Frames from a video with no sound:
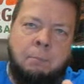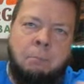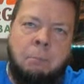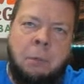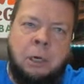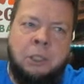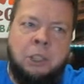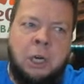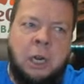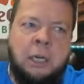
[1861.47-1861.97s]

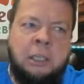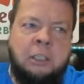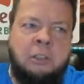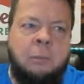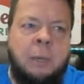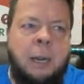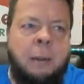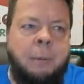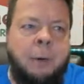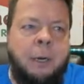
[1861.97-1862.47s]
mudslides from
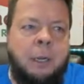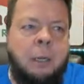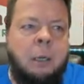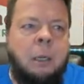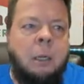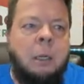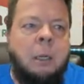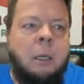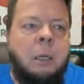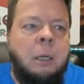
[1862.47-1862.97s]
happening.
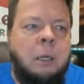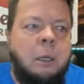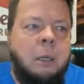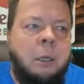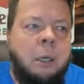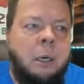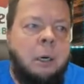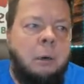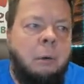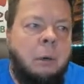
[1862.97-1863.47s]

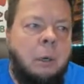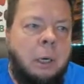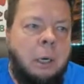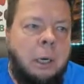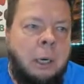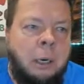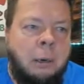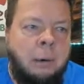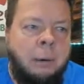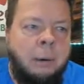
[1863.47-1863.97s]
You know,
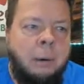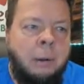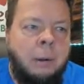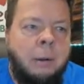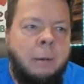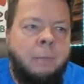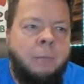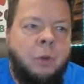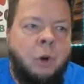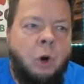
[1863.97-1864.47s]
uh,
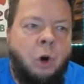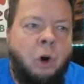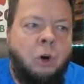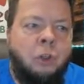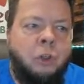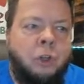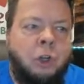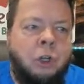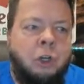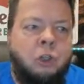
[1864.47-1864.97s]

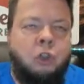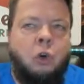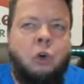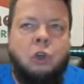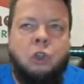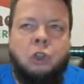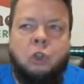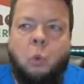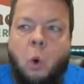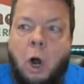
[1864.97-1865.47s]
earth
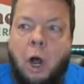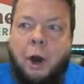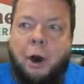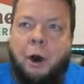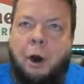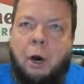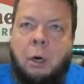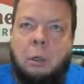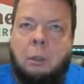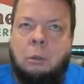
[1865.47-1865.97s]
controls
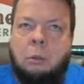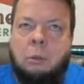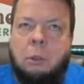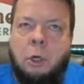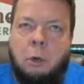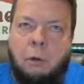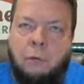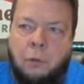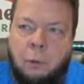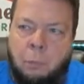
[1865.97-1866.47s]
water. You
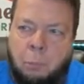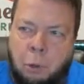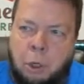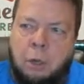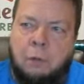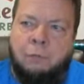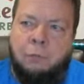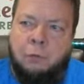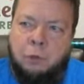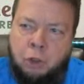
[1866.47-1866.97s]
know, if you put
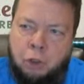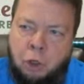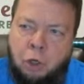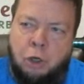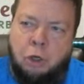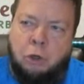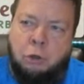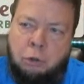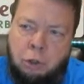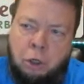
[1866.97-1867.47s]
enough
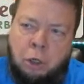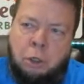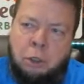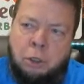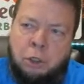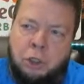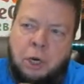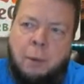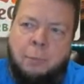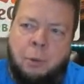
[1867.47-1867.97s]
dirt, you can
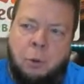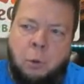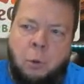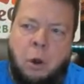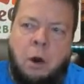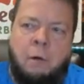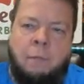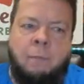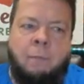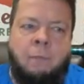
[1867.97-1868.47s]
stop the
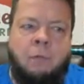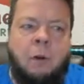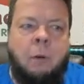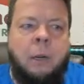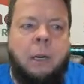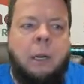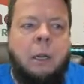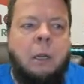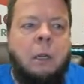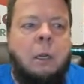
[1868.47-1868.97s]
water from
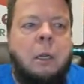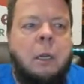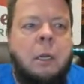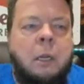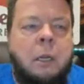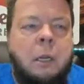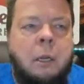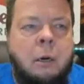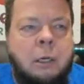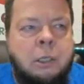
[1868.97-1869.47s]
flowing.
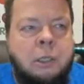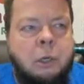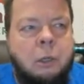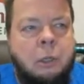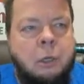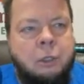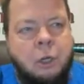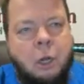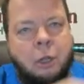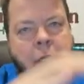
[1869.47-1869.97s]
You know, and so
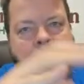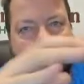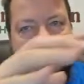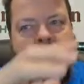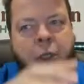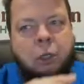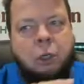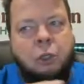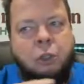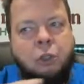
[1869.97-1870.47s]
there's all
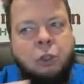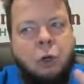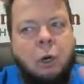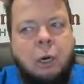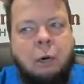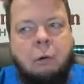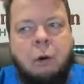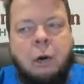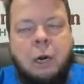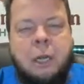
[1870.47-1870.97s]
these
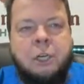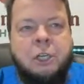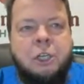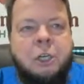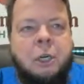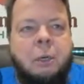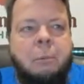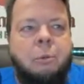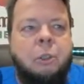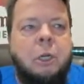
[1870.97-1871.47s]
controlling
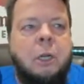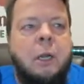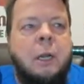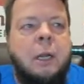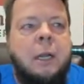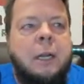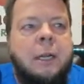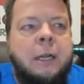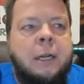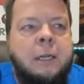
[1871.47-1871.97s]
relationships.
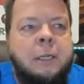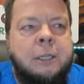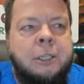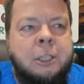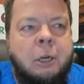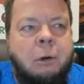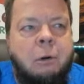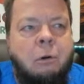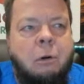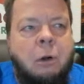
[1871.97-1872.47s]
And
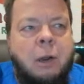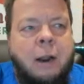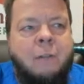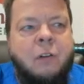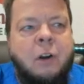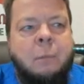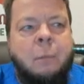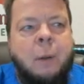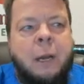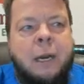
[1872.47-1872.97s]
so
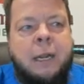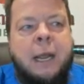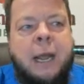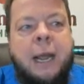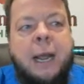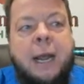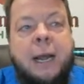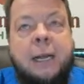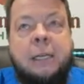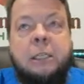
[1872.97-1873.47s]
everybody
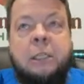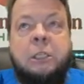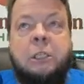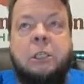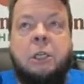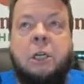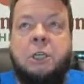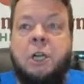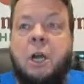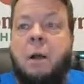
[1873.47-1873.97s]
has
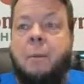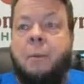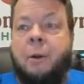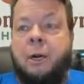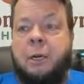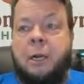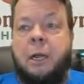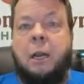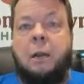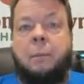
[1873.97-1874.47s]
a
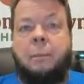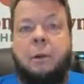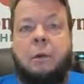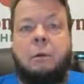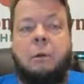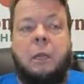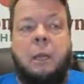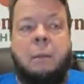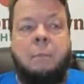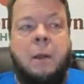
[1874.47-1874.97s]
dominant element.
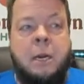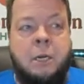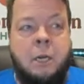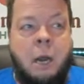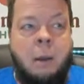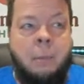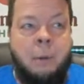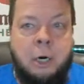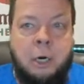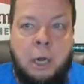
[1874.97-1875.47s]
Okay, my
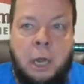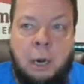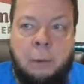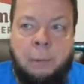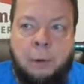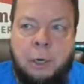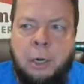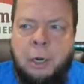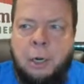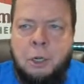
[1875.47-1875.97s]
dominant
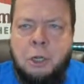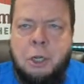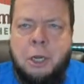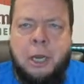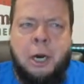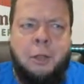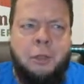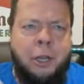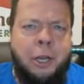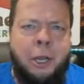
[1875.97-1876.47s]
element. You get
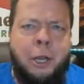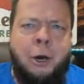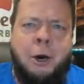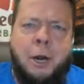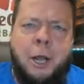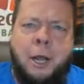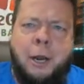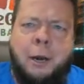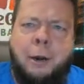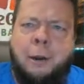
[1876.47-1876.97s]
on the
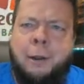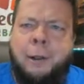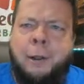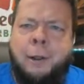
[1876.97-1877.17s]
internet